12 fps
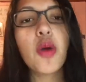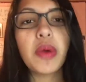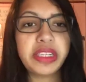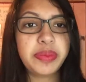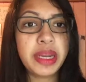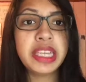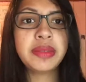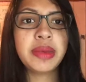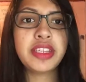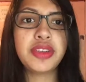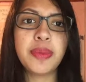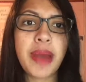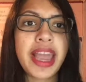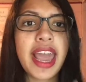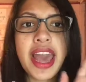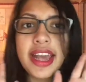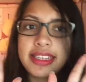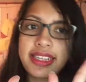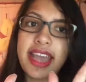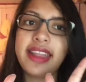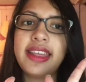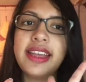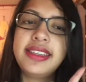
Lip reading: Which brings me to my 10th